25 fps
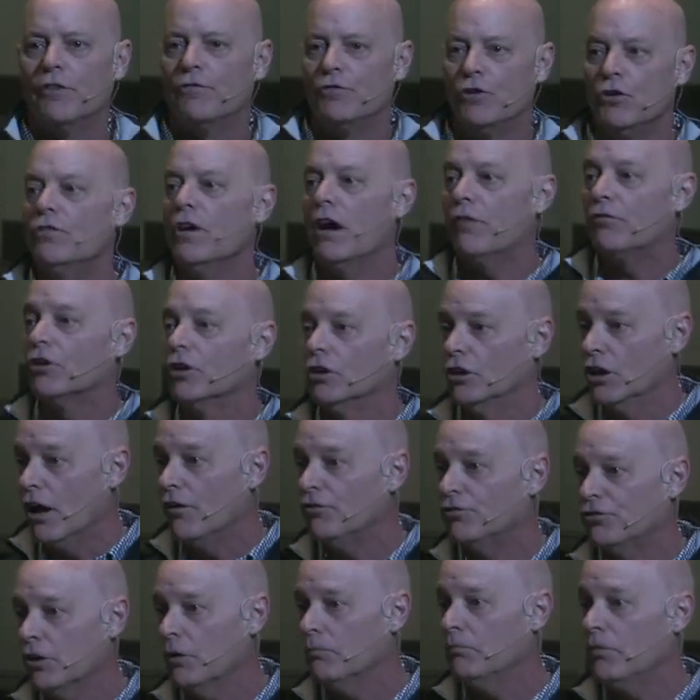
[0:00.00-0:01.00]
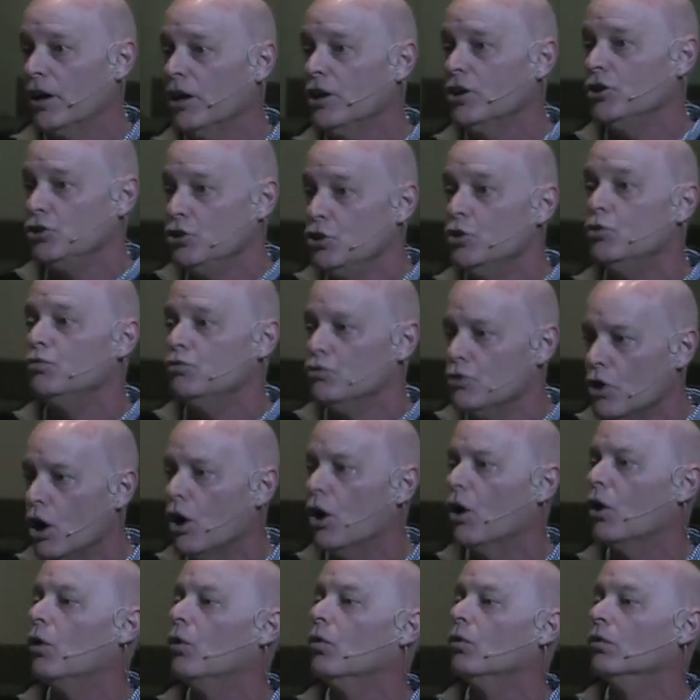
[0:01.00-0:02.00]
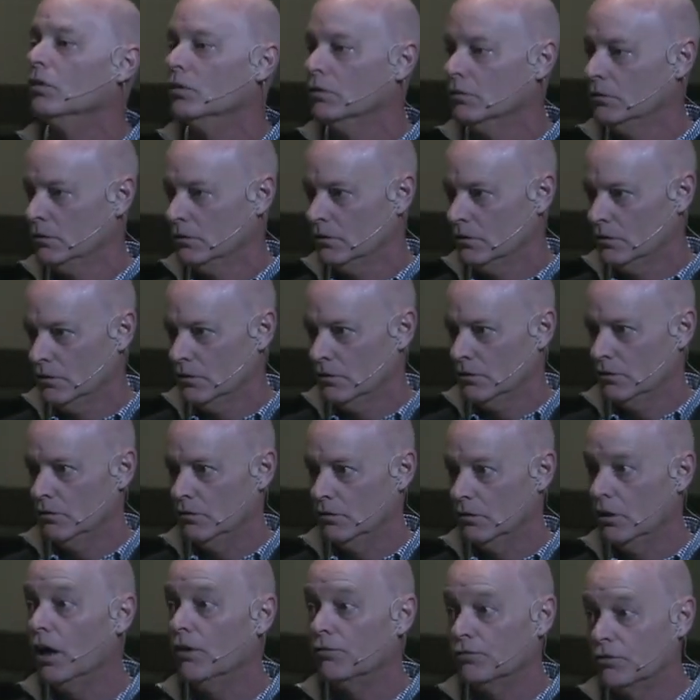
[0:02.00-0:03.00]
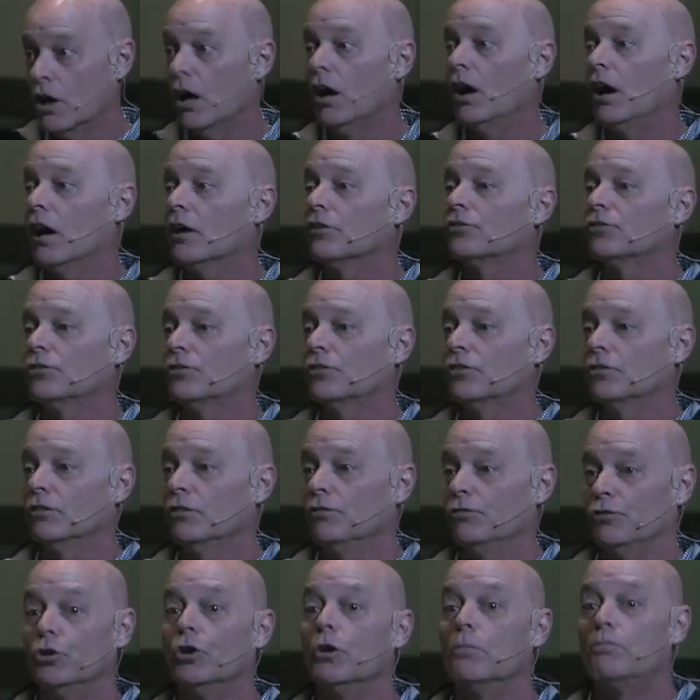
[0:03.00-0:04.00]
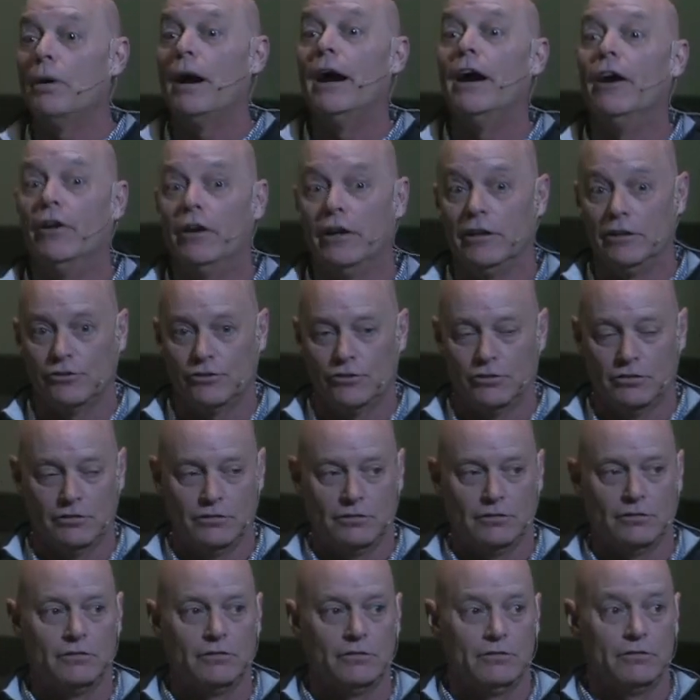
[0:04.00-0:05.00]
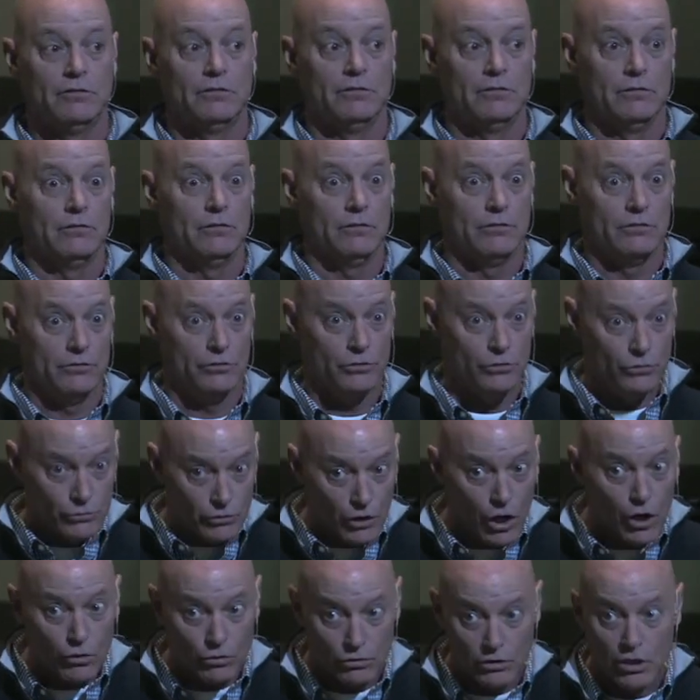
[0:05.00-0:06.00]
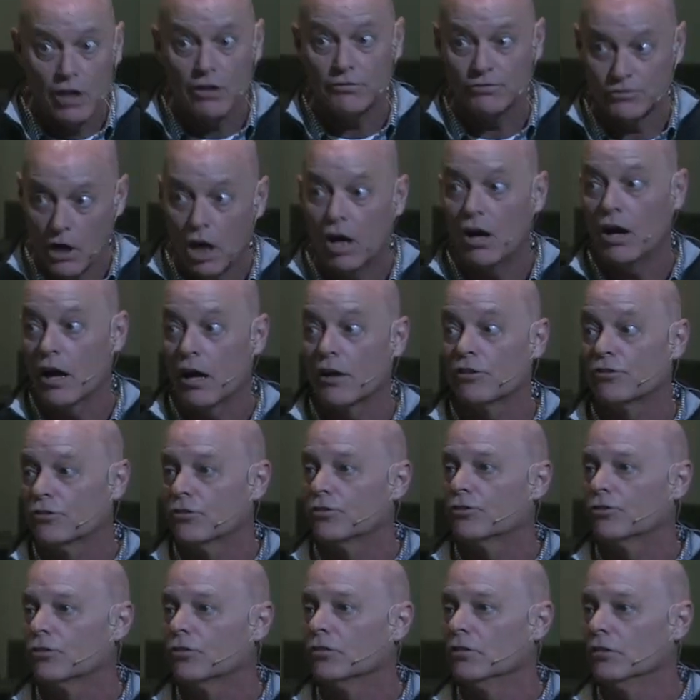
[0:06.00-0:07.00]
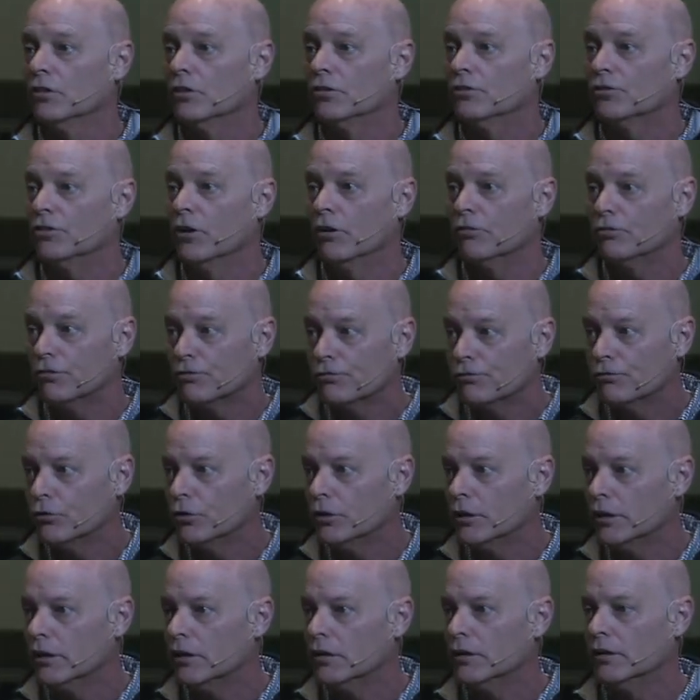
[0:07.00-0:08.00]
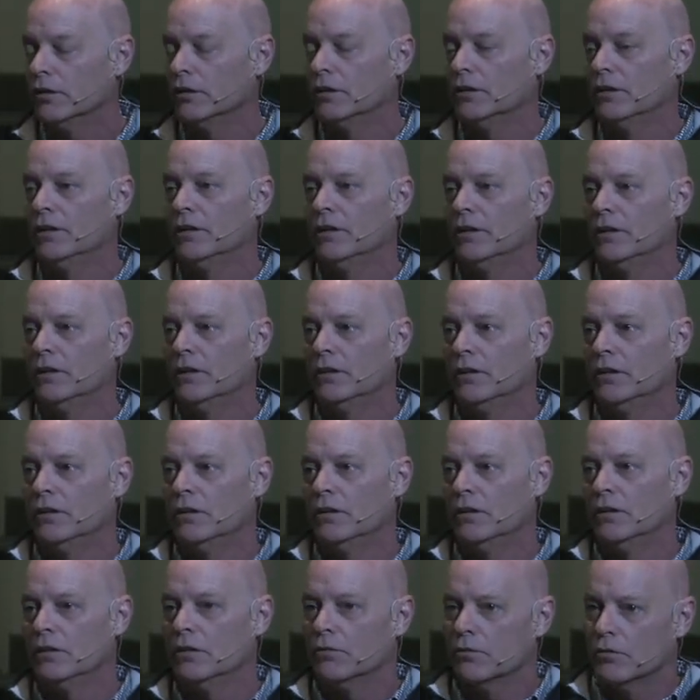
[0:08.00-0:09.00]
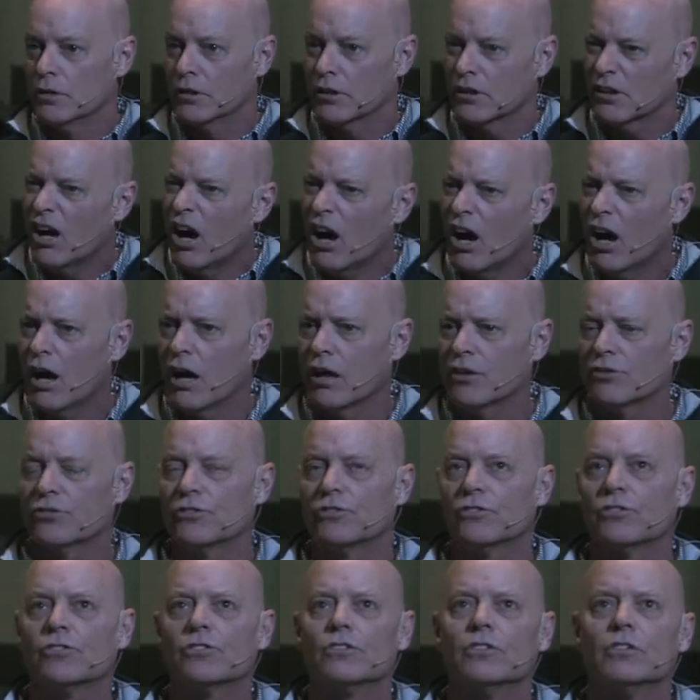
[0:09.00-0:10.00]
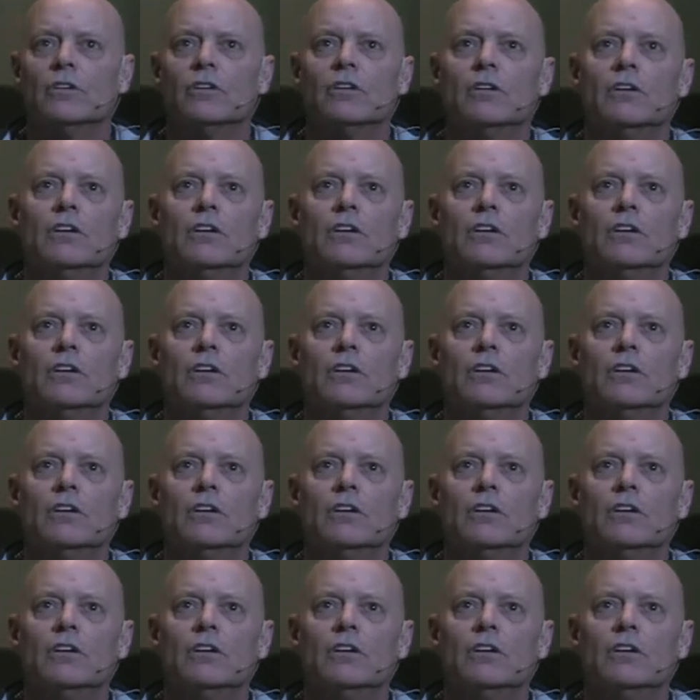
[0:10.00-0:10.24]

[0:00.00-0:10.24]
If you've ever loved somebody, you know love costs. If you're a parent, you know love costs. It's never free, it costs.